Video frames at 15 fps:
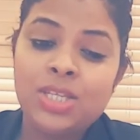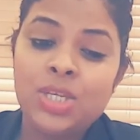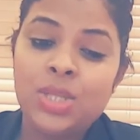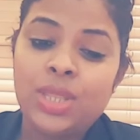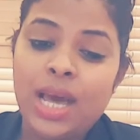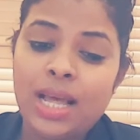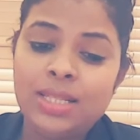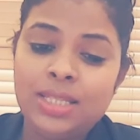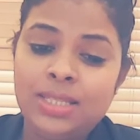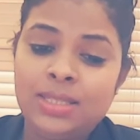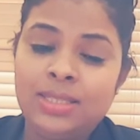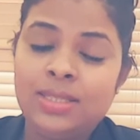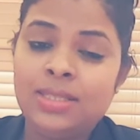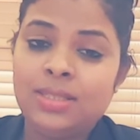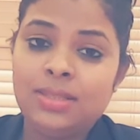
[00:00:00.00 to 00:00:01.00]
So
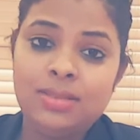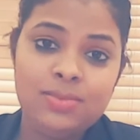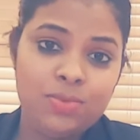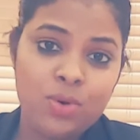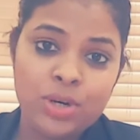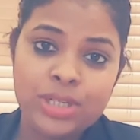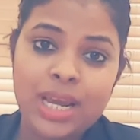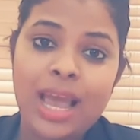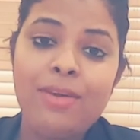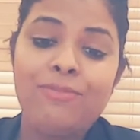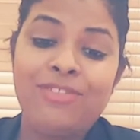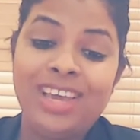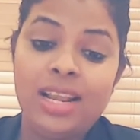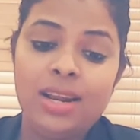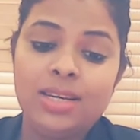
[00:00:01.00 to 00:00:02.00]
that's what I
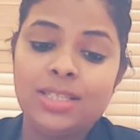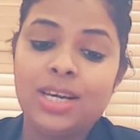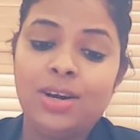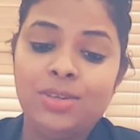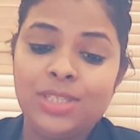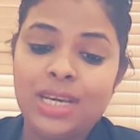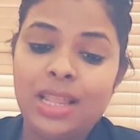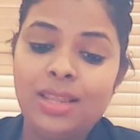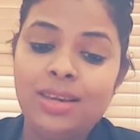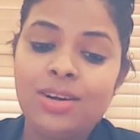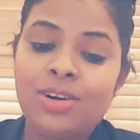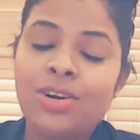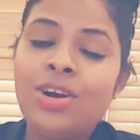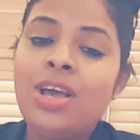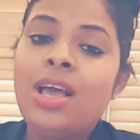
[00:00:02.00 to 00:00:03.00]
feel as a
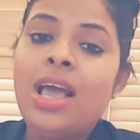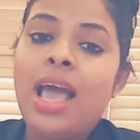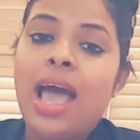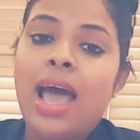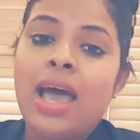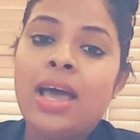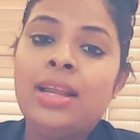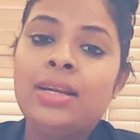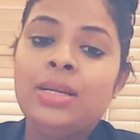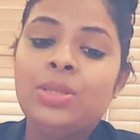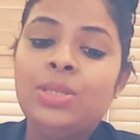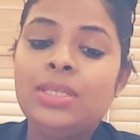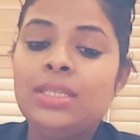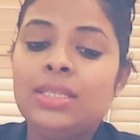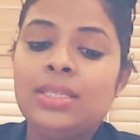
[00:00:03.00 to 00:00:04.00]
hotelier. And
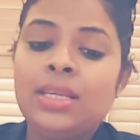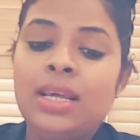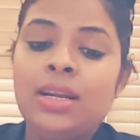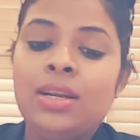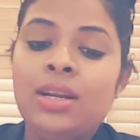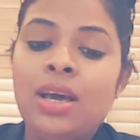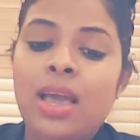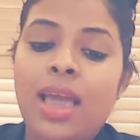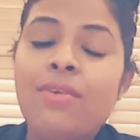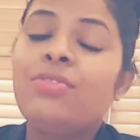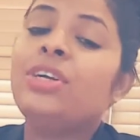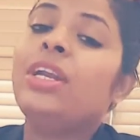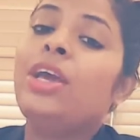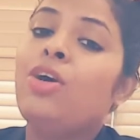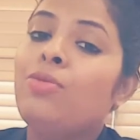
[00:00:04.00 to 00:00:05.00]
this is an
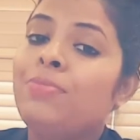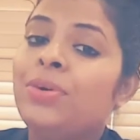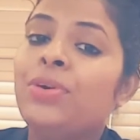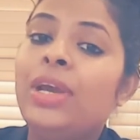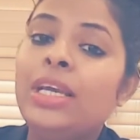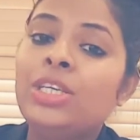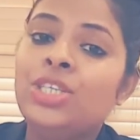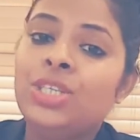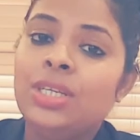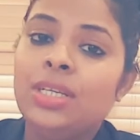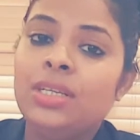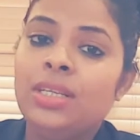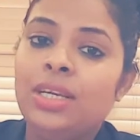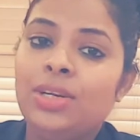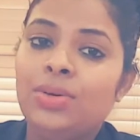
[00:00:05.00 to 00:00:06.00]
everyday
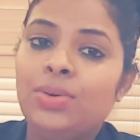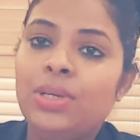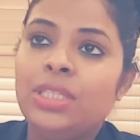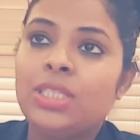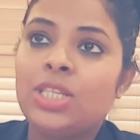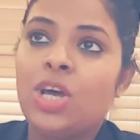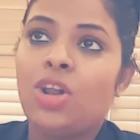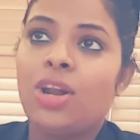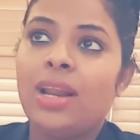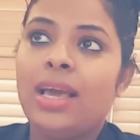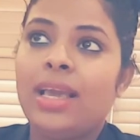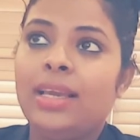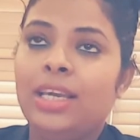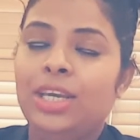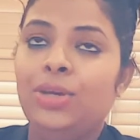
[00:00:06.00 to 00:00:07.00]
operation. You know, it's not
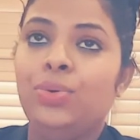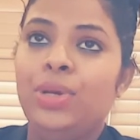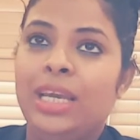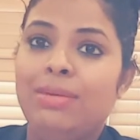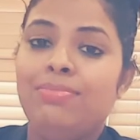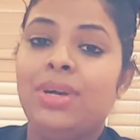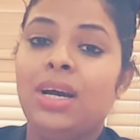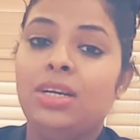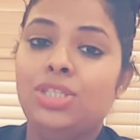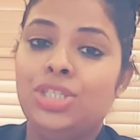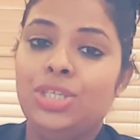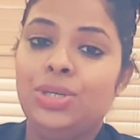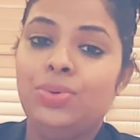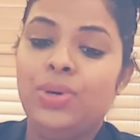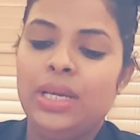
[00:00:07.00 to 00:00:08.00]
like you keep
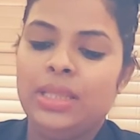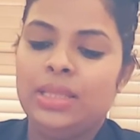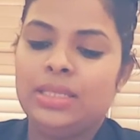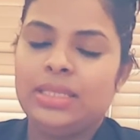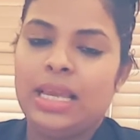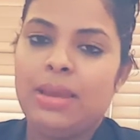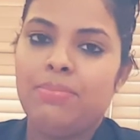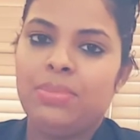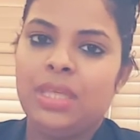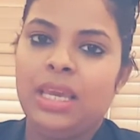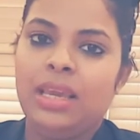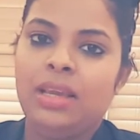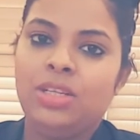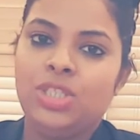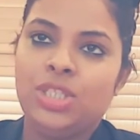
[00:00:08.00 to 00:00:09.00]
continuing the same
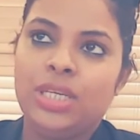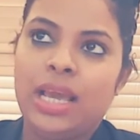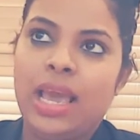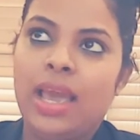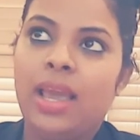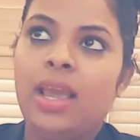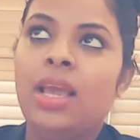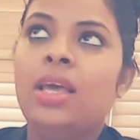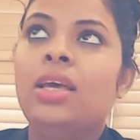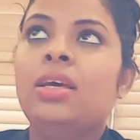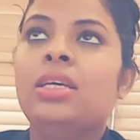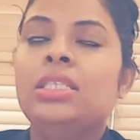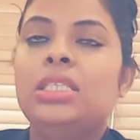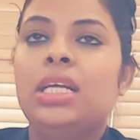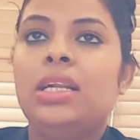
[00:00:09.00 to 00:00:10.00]
thing today
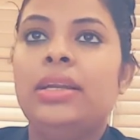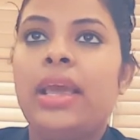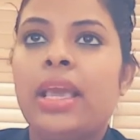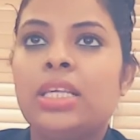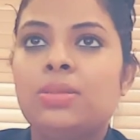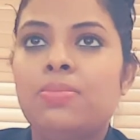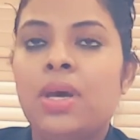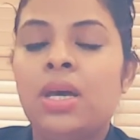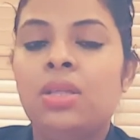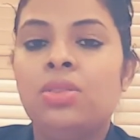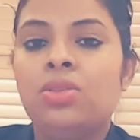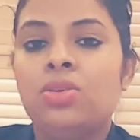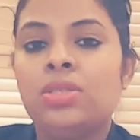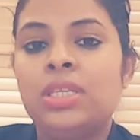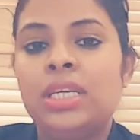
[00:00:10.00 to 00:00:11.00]
till next
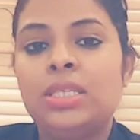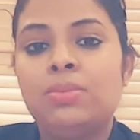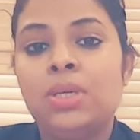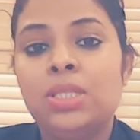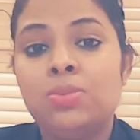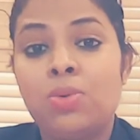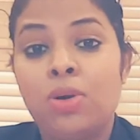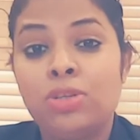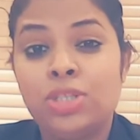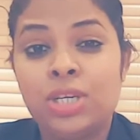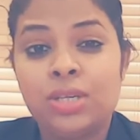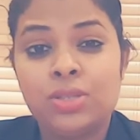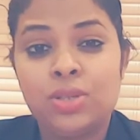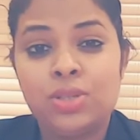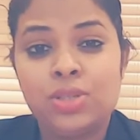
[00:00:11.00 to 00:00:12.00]
month or 6 months
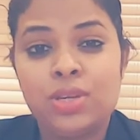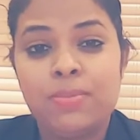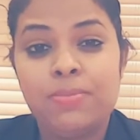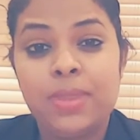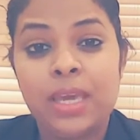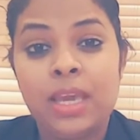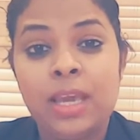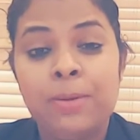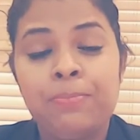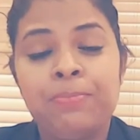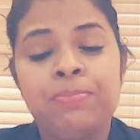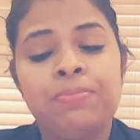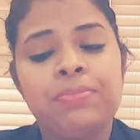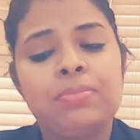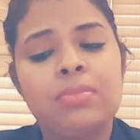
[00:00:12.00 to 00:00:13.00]
projects or
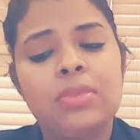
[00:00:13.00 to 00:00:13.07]
something.